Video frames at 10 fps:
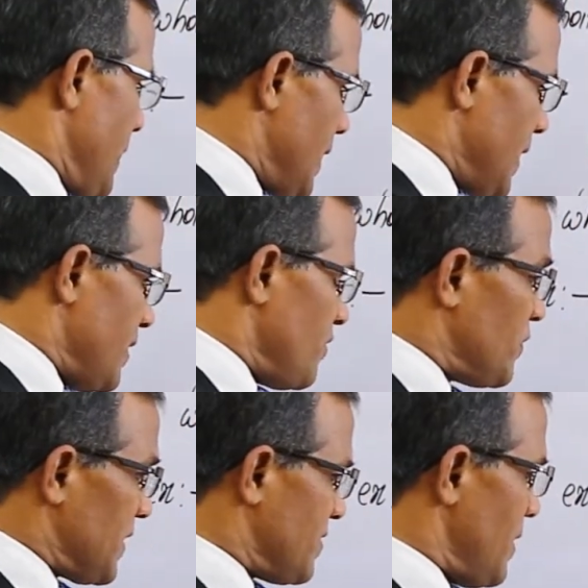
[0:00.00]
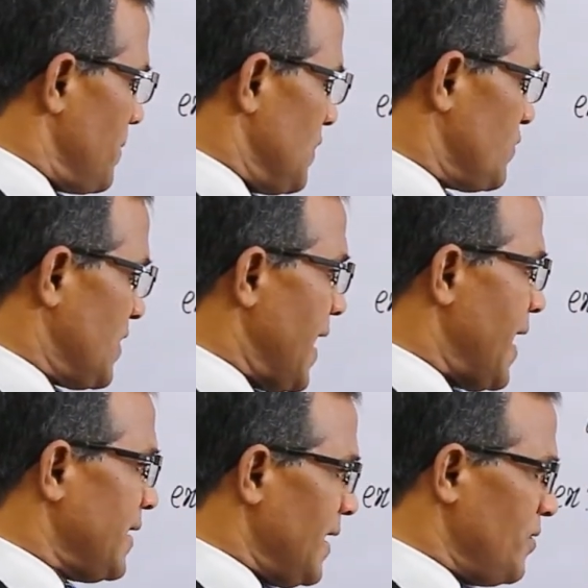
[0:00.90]
And for example, you say
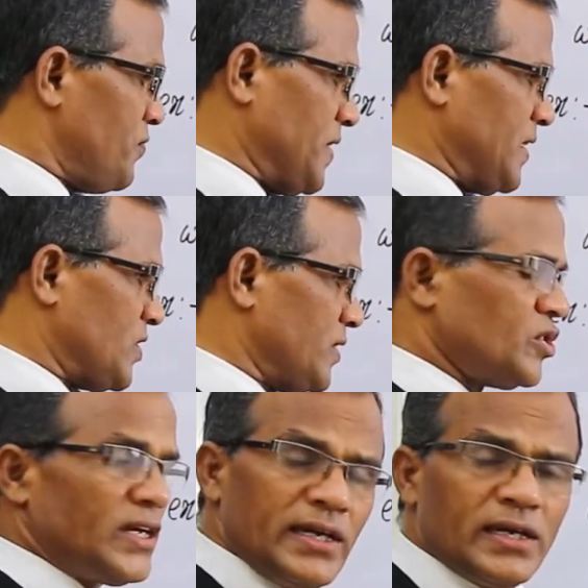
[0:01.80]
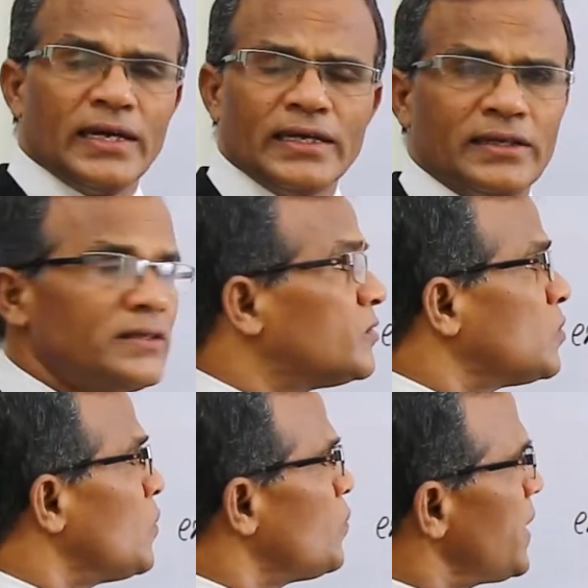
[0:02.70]
an elephant, generally.
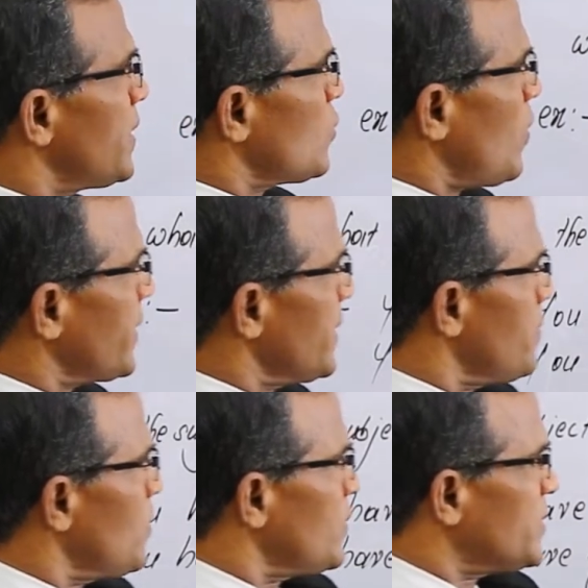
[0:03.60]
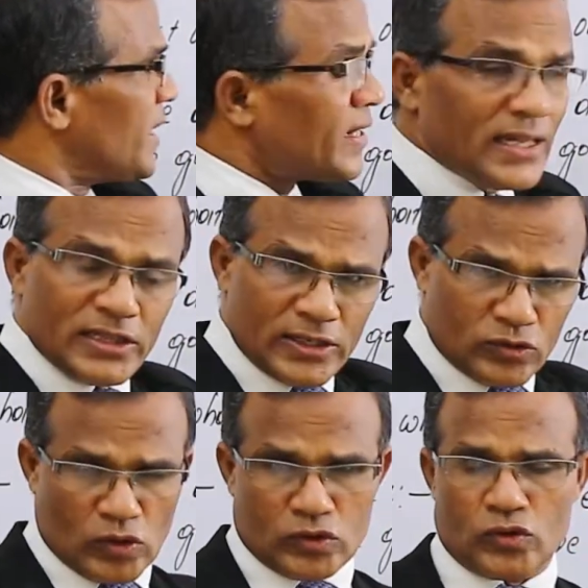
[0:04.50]
So we are talking about general
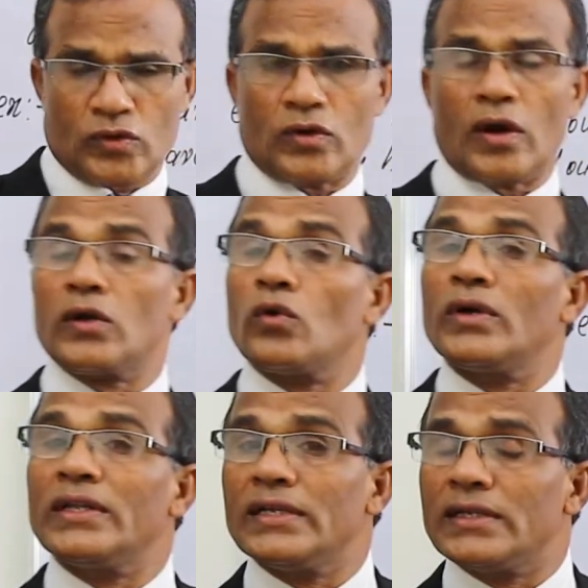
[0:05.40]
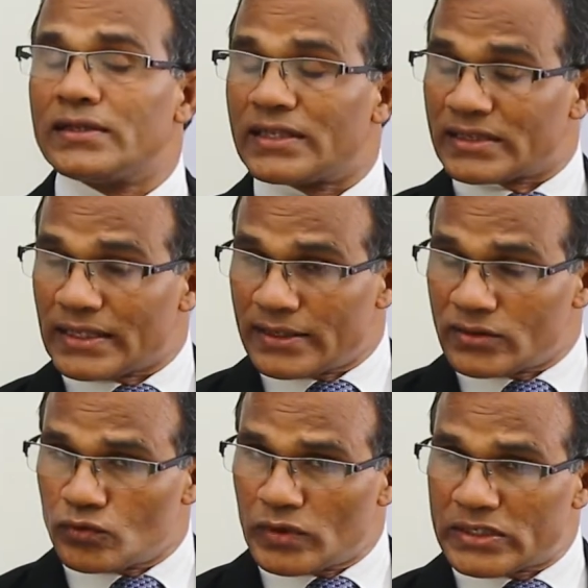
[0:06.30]
things also, not only the
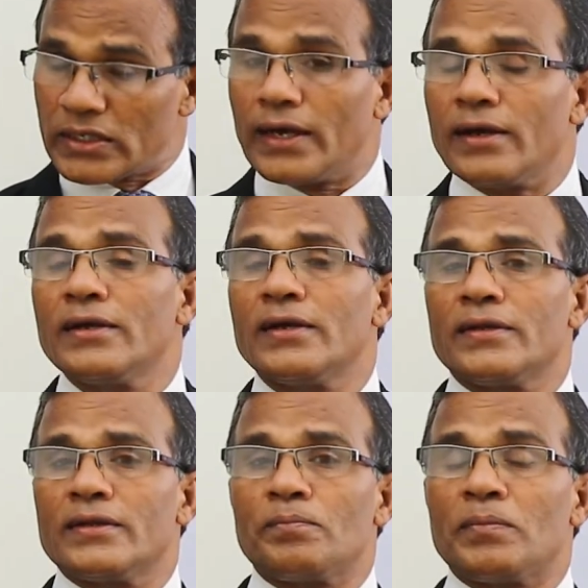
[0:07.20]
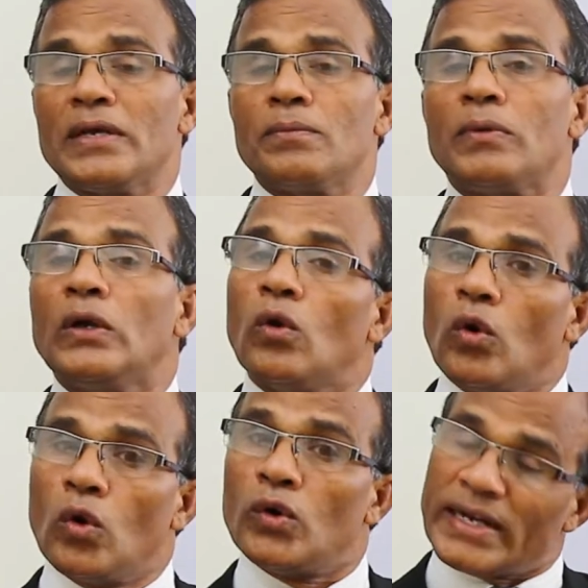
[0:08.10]
things which the people
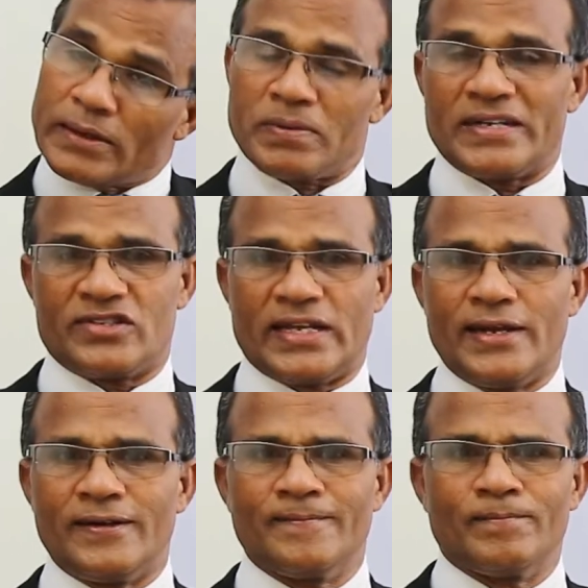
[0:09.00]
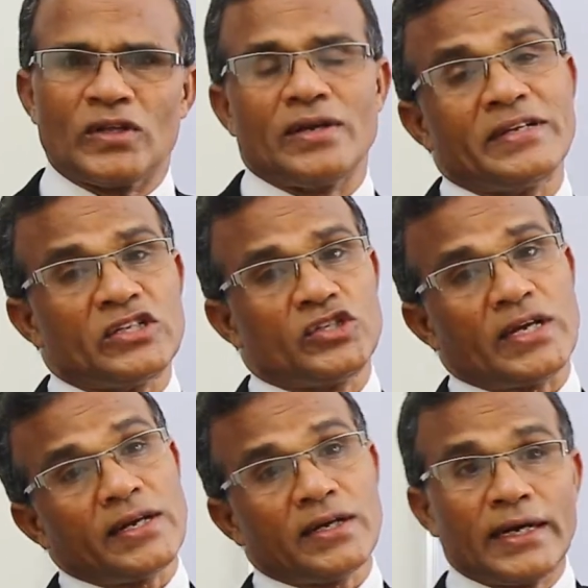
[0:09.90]
own at present, even
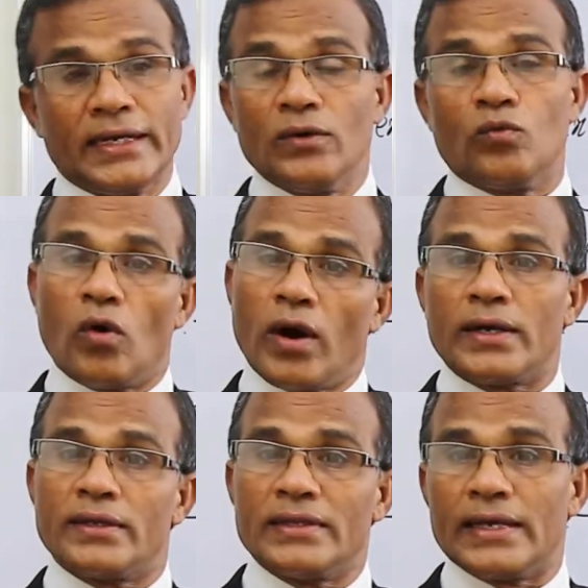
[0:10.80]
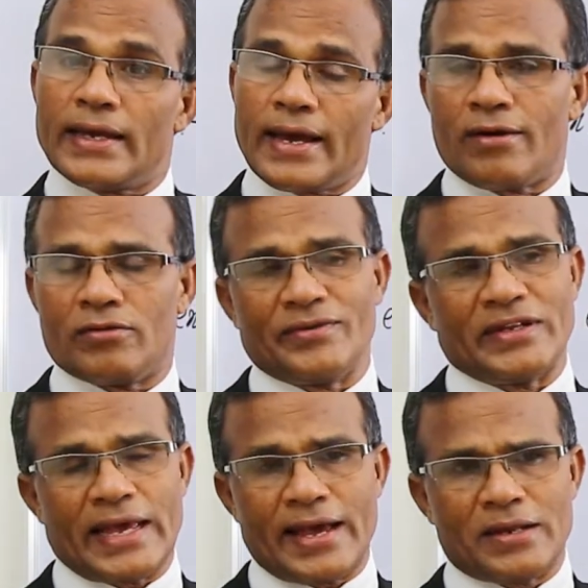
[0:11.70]
generally what they have,
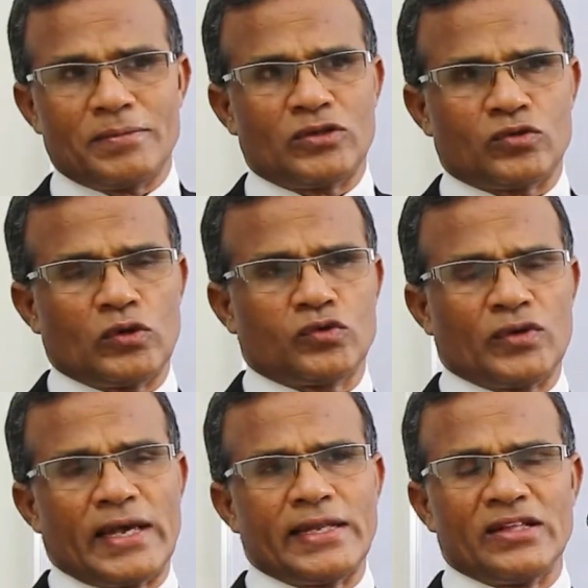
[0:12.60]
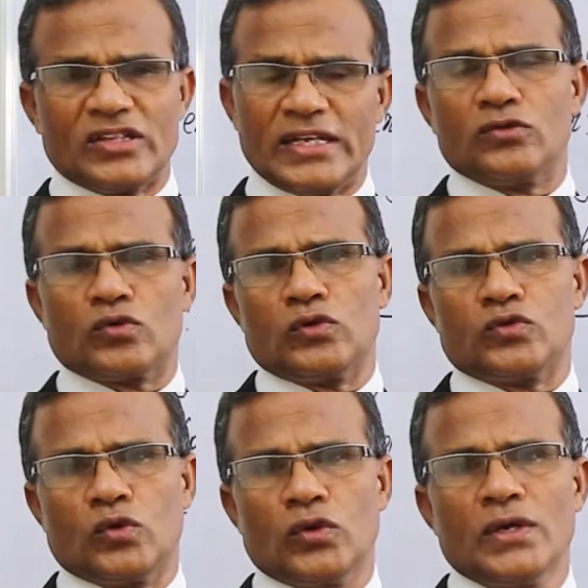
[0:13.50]
even animals also, any things
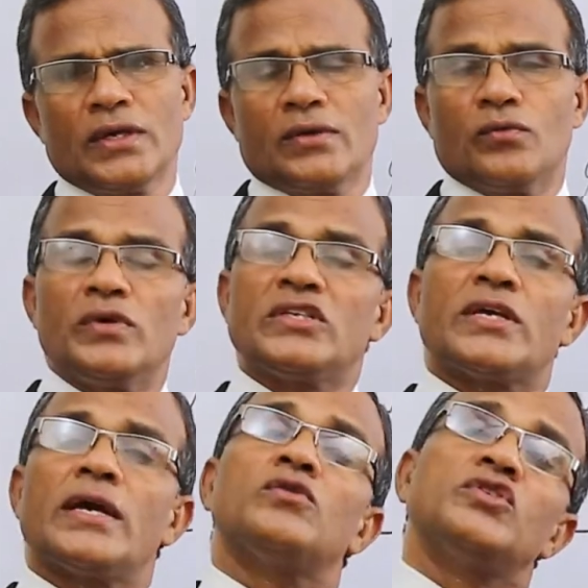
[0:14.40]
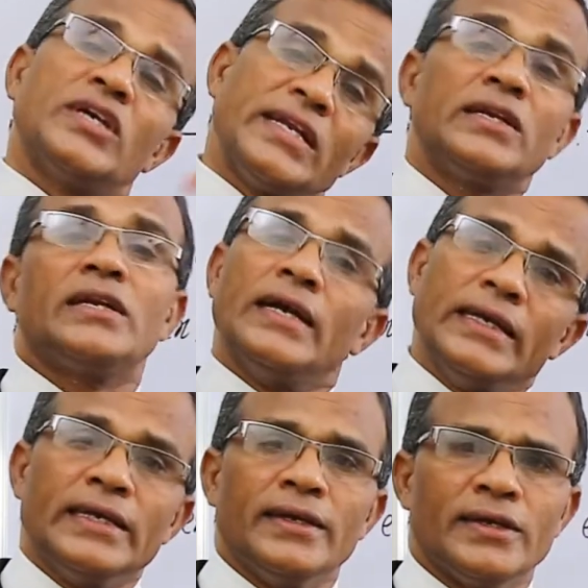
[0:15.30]
also, which have
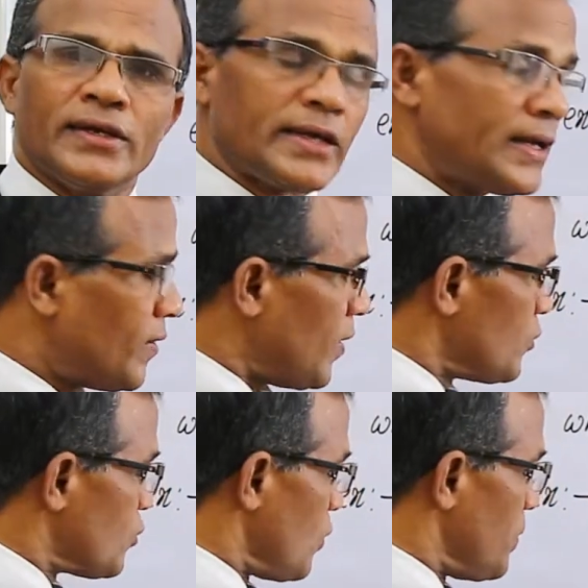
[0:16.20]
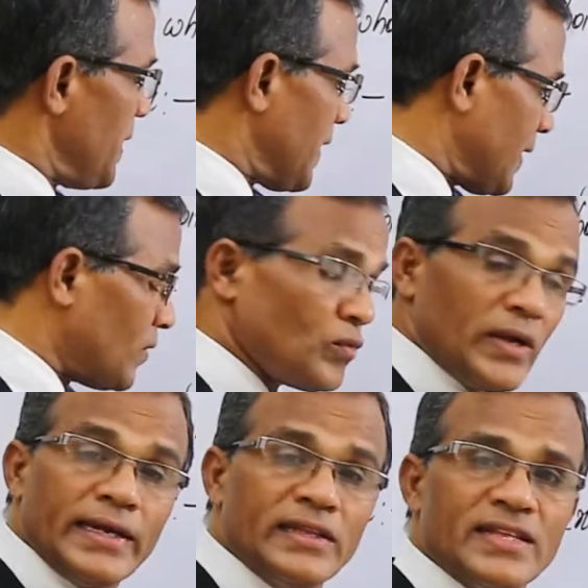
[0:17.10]
generally can also be
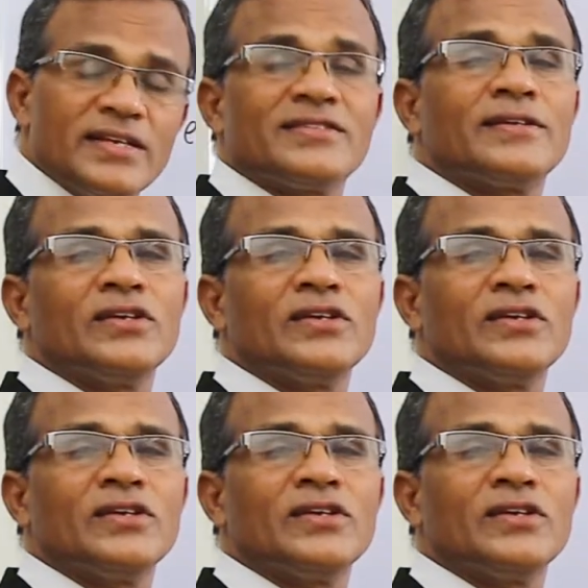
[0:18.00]
conveyed in this